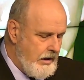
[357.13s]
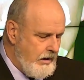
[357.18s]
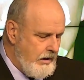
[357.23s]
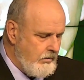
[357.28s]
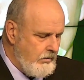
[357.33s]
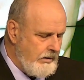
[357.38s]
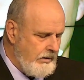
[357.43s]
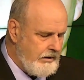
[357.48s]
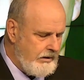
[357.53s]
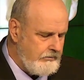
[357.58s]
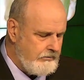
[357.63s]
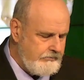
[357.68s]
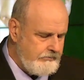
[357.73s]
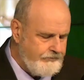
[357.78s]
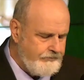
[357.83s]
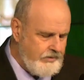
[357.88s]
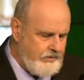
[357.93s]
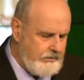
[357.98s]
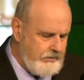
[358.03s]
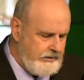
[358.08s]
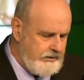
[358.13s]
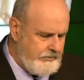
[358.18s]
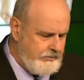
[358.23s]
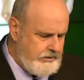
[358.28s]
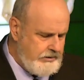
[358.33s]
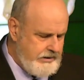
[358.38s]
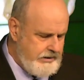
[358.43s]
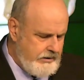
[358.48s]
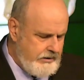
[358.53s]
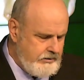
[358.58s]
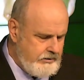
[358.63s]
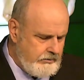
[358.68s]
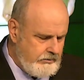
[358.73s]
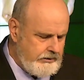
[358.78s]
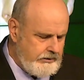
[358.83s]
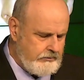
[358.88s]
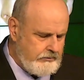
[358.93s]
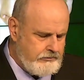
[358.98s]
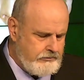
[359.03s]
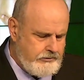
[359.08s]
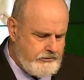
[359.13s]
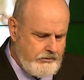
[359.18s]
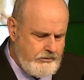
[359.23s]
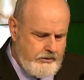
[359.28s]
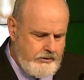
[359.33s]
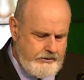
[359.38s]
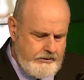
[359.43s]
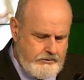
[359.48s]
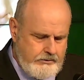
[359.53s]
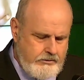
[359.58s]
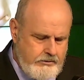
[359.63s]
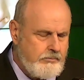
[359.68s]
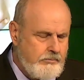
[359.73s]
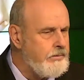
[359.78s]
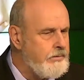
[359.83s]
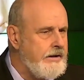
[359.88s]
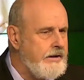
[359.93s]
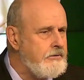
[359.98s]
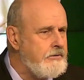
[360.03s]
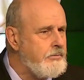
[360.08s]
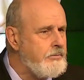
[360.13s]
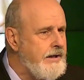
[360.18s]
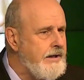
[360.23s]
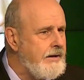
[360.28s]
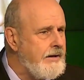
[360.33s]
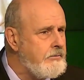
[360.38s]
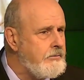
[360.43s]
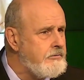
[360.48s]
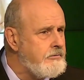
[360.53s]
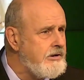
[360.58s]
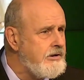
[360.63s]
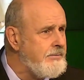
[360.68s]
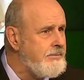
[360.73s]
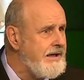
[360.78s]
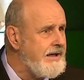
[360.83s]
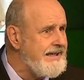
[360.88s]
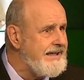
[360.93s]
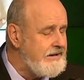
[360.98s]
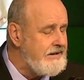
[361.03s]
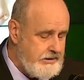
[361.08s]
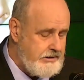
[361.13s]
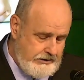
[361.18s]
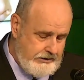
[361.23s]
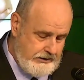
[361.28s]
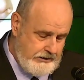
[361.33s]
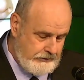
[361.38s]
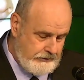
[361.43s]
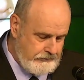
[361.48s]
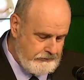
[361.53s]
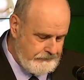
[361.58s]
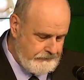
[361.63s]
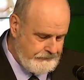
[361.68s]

Well, let me tell you a little story that took place when I was in my late teens.